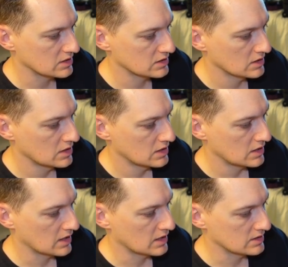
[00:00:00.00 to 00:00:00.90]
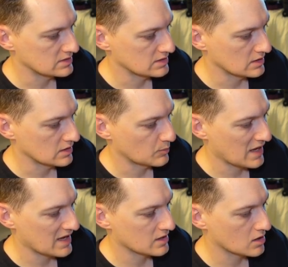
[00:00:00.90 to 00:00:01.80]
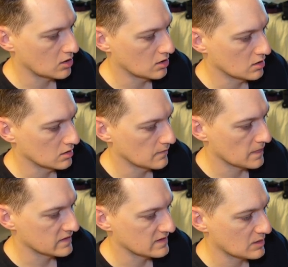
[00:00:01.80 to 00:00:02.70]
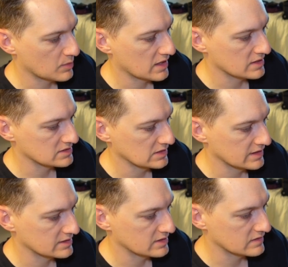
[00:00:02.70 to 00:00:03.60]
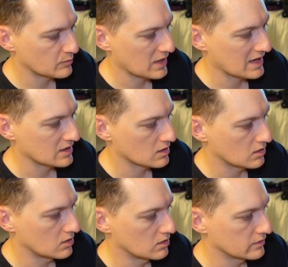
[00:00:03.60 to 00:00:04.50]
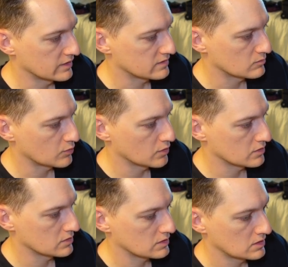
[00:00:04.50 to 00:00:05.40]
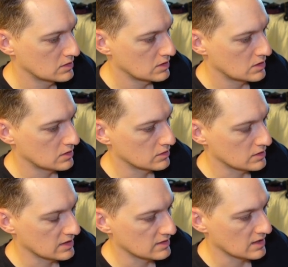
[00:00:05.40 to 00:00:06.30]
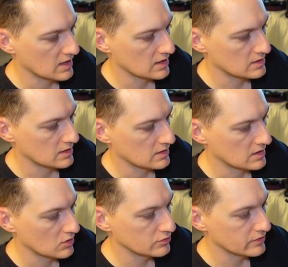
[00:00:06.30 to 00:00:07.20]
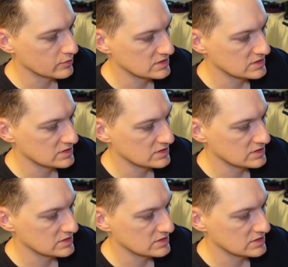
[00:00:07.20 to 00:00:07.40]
it and it's panic all, not panic selected, it's panic all. That's important. You're gonna hit that and then I hold it 3